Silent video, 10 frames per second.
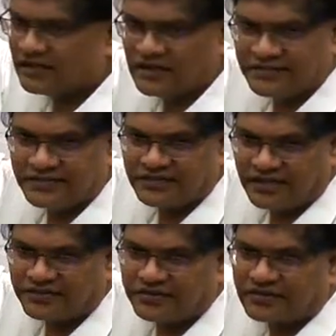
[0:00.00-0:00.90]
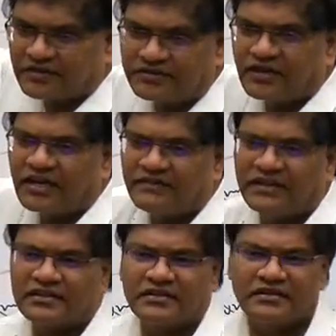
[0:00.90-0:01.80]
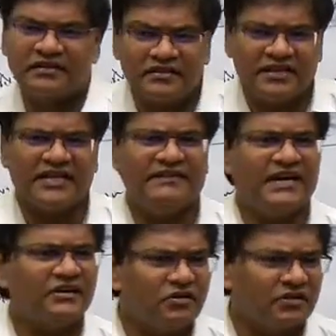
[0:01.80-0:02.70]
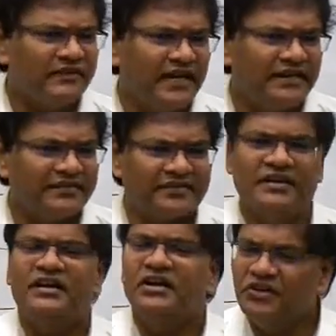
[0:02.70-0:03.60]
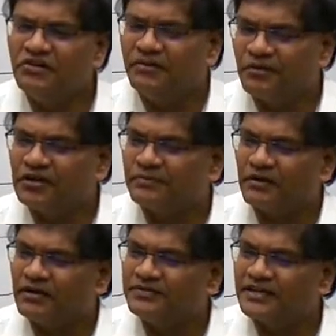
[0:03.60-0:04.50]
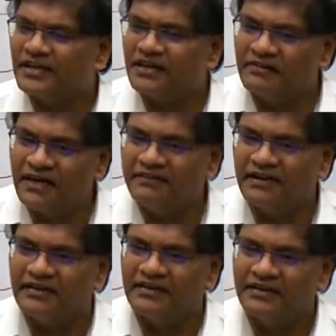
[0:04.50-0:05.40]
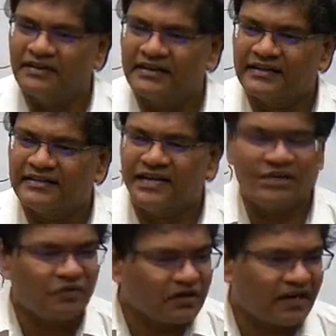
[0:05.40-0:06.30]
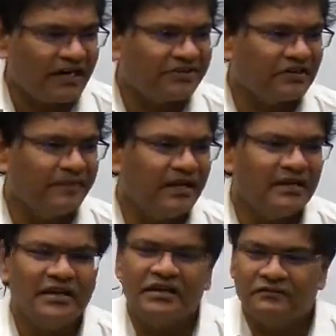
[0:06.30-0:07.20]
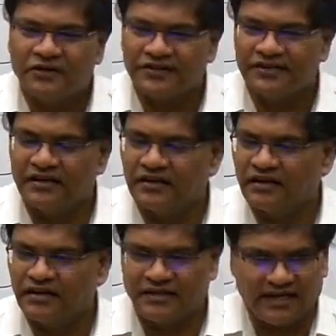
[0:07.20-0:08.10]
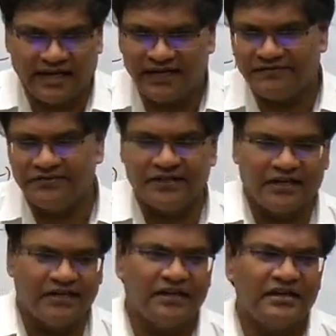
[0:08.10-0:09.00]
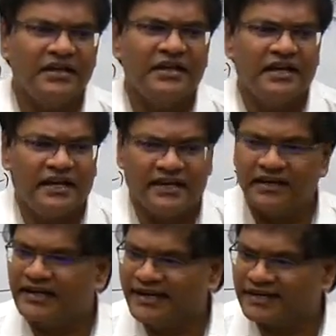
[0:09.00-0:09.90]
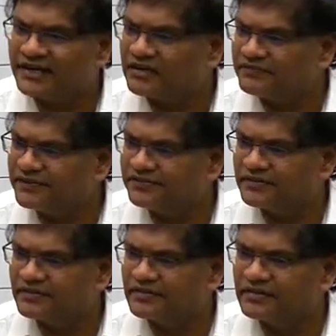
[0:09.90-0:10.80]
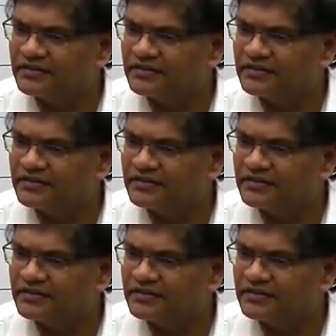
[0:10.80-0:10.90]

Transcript: assistants starting with, so that they will go to villages, know about the problems at the ground level. That is what training should be focusing on. On the other hand, if you sit in the collectorate office,